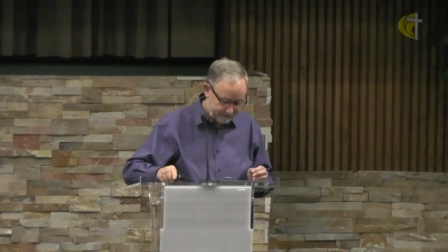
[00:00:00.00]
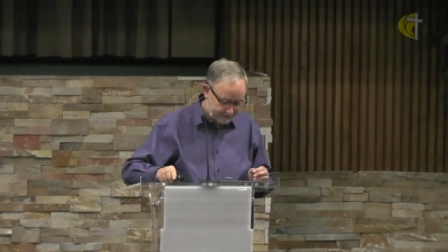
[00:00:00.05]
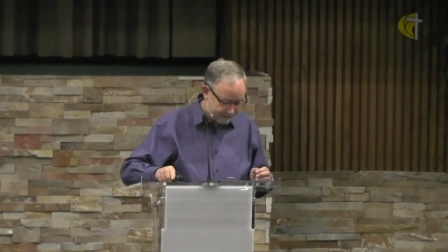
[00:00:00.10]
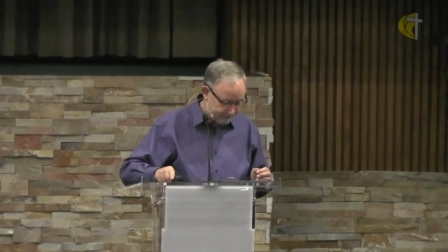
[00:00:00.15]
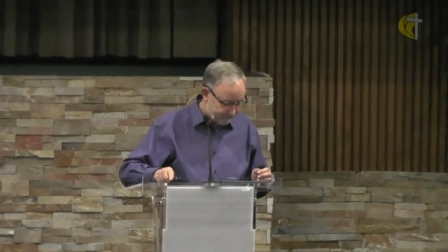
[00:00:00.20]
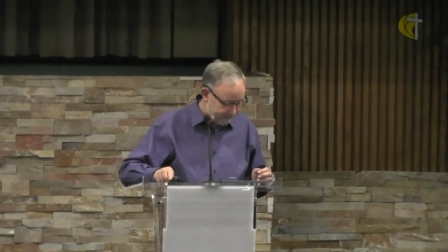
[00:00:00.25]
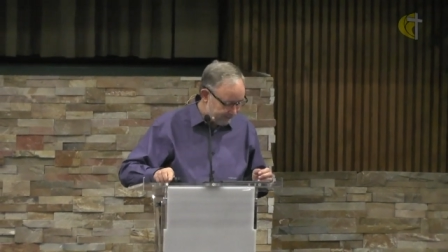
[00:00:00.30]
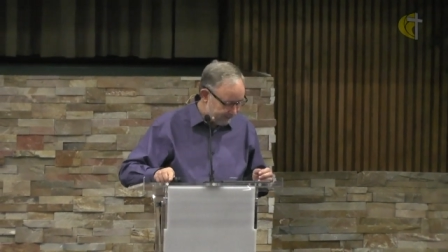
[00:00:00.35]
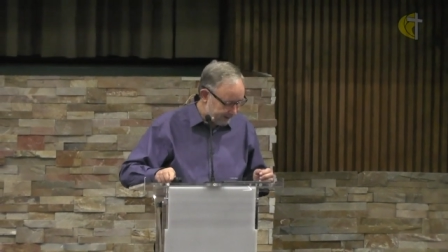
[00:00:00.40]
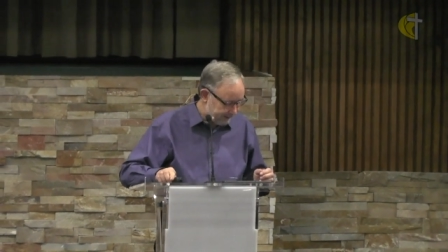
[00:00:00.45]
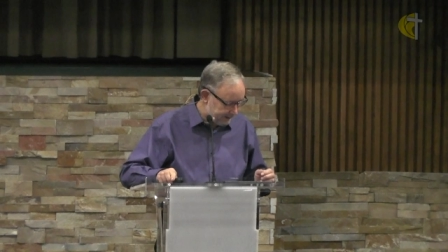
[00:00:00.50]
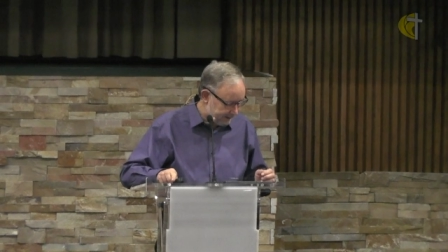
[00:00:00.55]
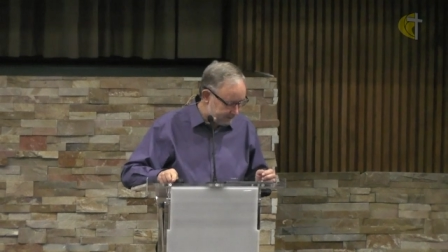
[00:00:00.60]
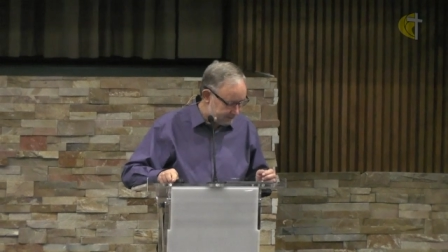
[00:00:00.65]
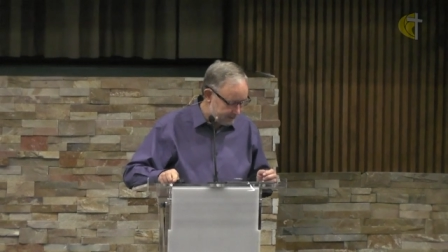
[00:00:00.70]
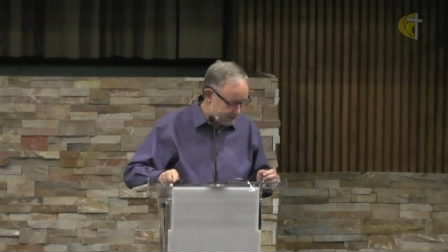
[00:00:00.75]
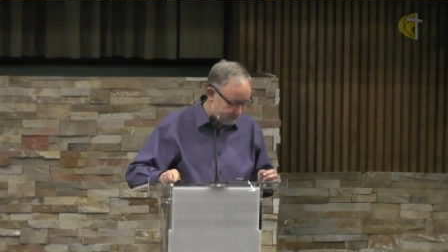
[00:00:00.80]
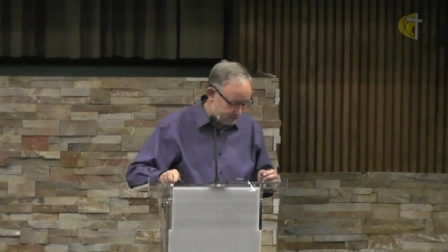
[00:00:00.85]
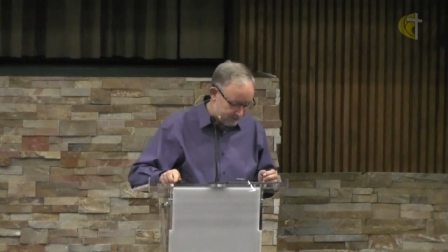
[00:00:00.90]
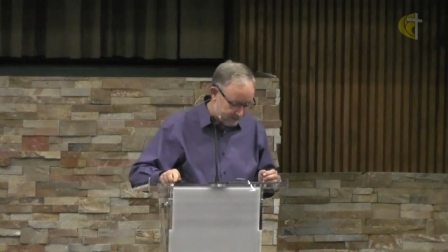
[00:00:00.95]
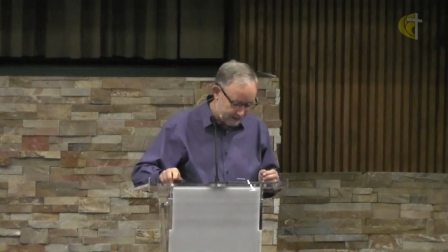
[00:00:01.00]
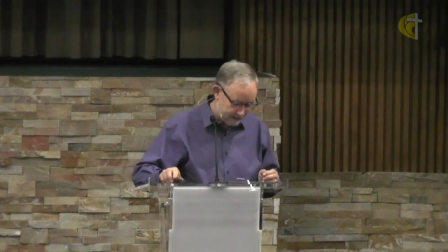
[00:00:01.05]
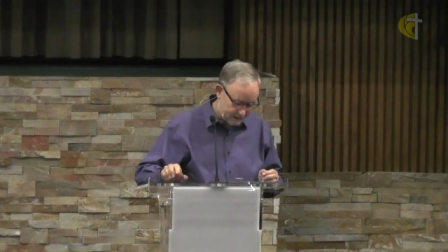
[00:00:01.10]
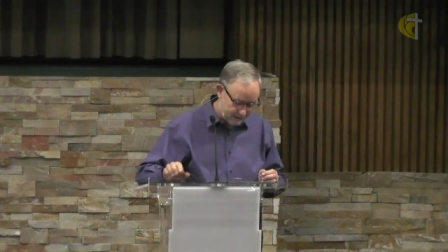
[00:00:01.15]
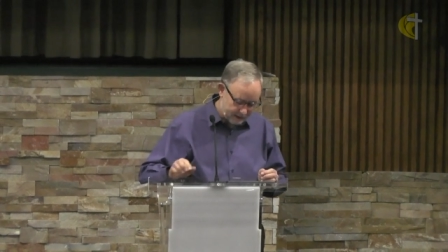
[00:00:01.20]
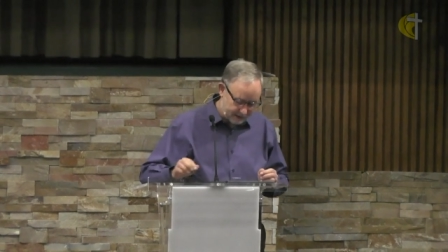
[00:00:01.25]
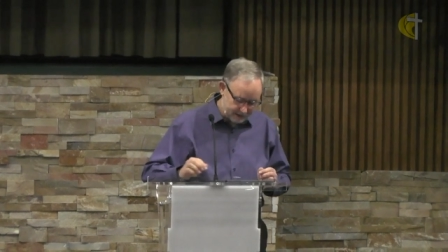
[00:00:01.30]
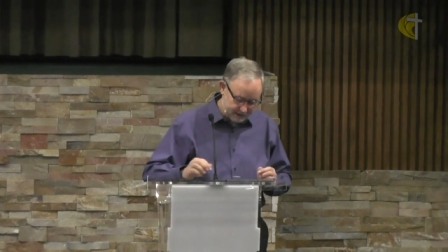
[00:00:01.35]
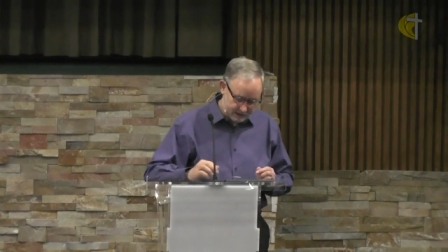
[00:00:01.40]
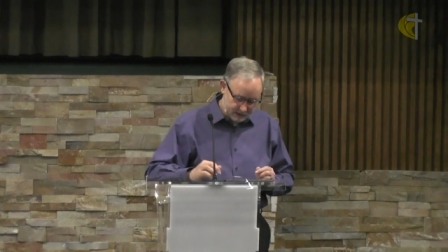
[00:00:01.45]
they failed to
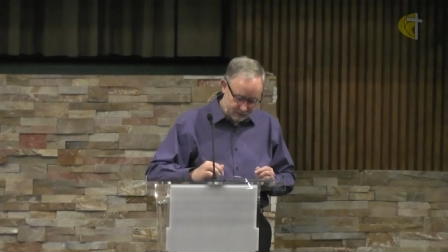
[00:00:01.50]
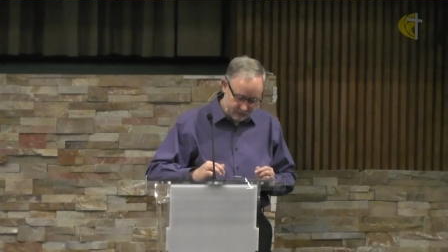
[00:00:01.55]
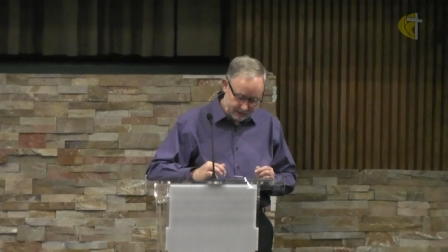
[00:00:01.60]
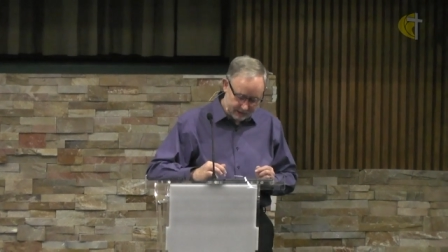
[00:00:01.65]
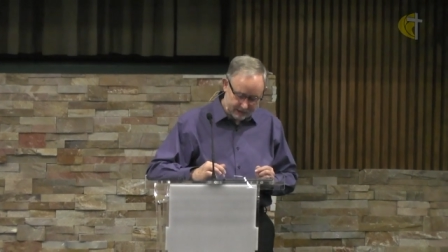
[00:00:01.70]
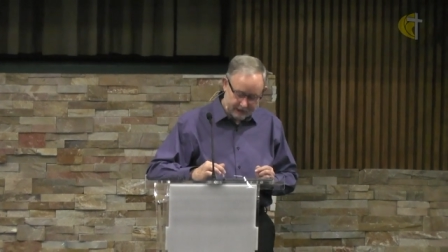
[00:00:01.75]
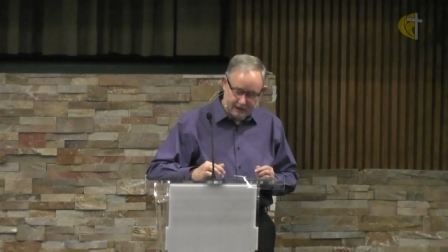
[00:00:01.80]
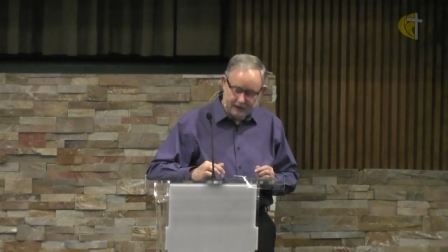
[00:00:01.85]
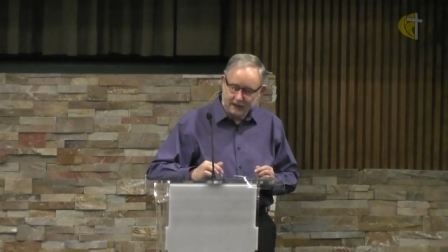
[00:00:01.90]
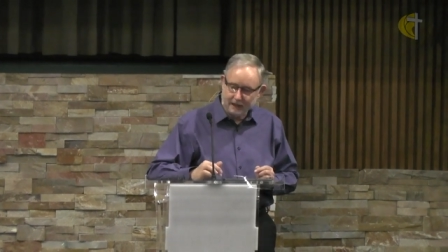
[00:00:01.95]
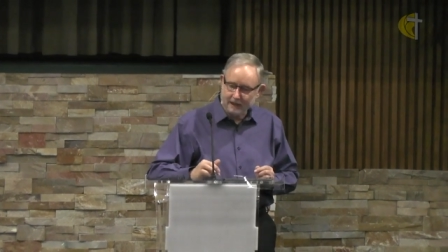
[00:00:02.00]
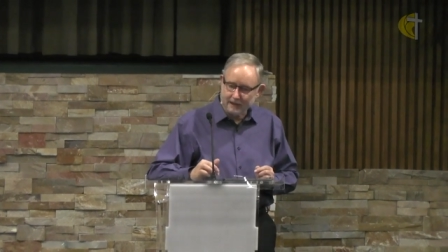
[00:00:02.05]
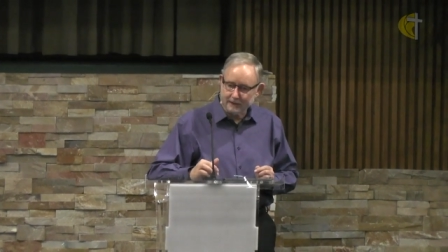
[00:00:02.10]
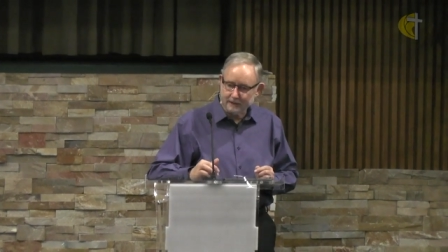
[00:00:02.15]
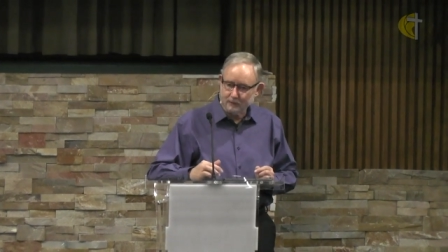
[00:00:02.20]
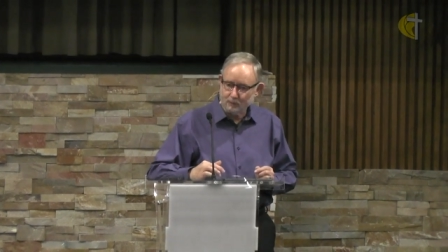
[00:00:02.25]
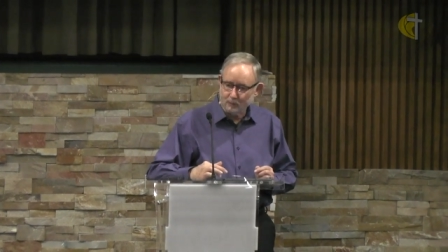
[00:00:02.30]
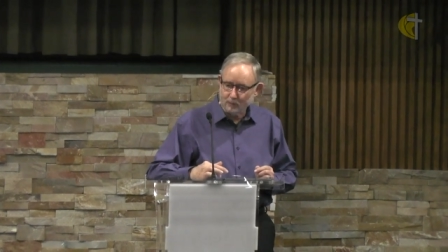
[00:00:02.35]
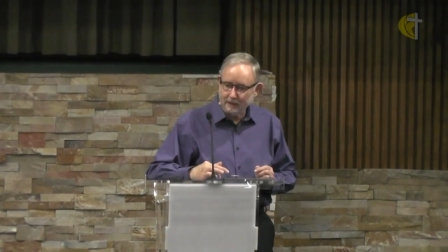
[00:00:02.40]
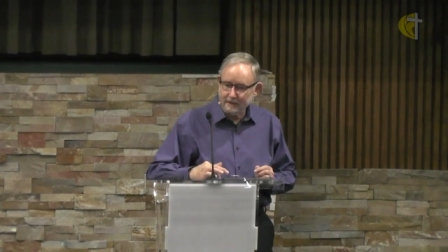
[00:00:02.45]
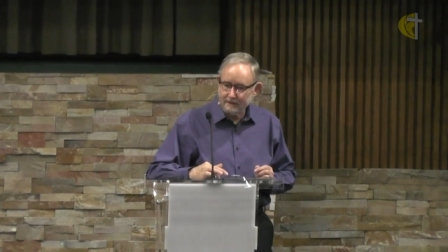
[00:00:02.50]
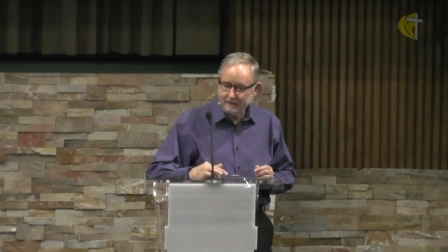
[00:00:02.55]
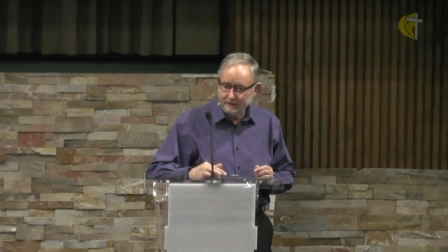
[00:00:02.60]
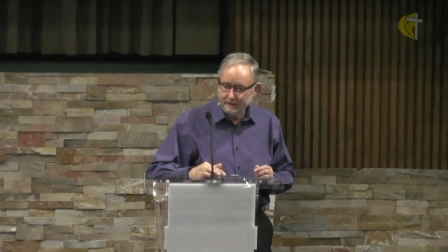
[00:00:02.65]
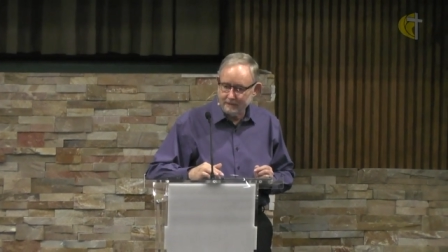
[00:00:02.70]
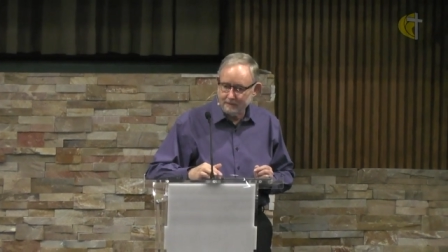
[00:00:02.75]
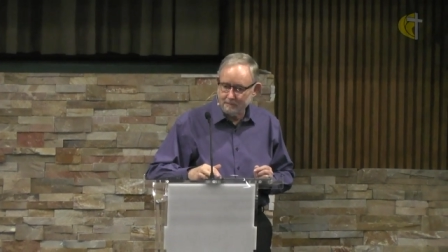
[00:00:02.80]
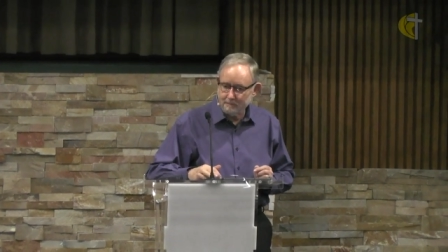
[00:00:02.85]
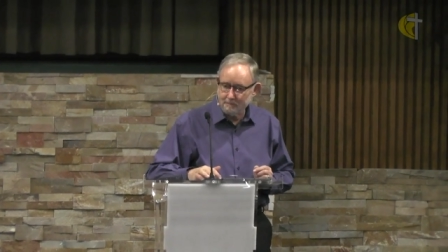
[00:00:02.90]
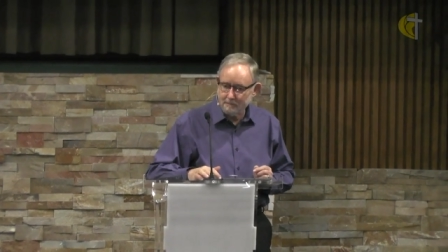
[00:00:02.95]
realize what God with
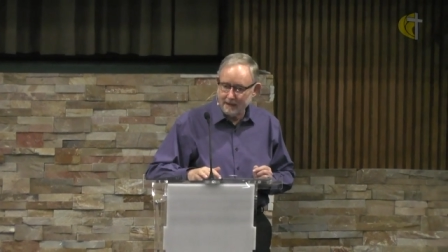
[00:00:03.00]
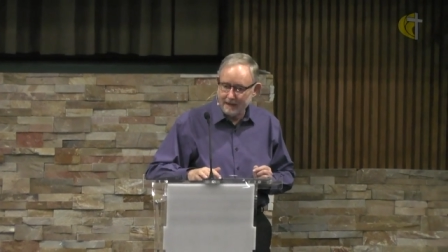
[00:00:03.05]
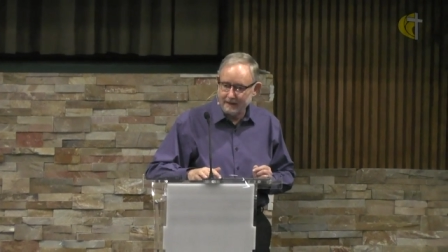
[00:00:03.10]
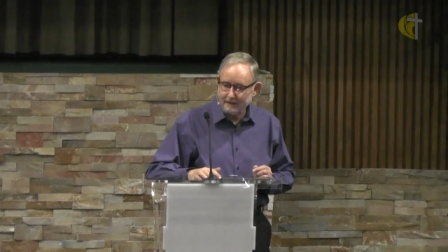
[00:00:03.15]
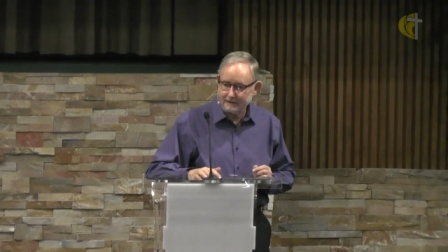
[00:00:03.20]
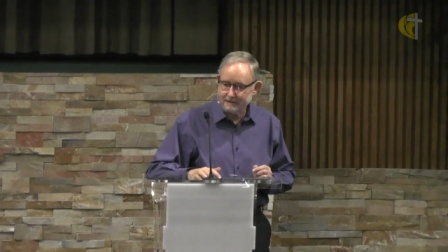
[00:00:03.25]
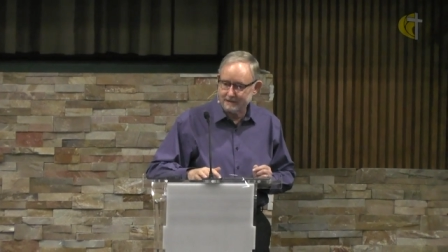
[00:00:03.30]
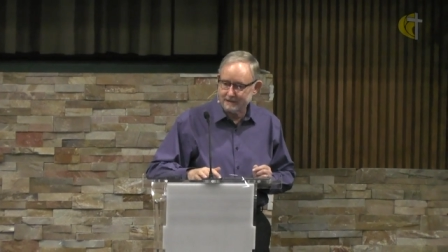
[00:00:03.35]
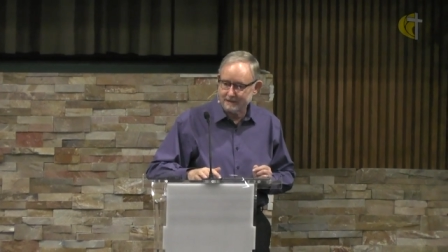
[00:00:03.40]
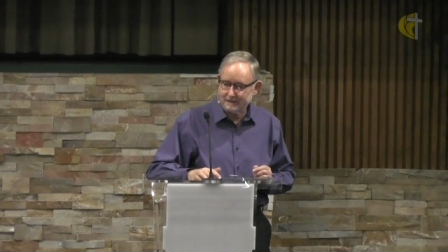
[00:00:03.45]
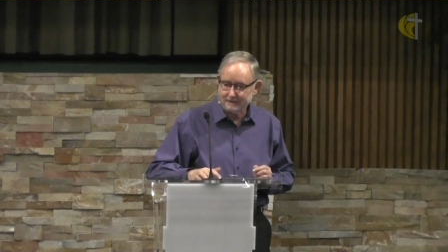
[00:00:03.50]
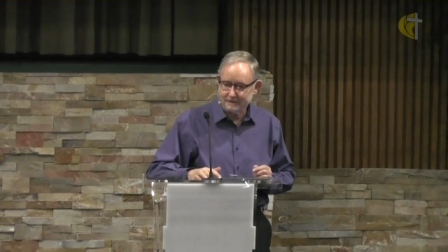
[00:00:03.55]
them meant.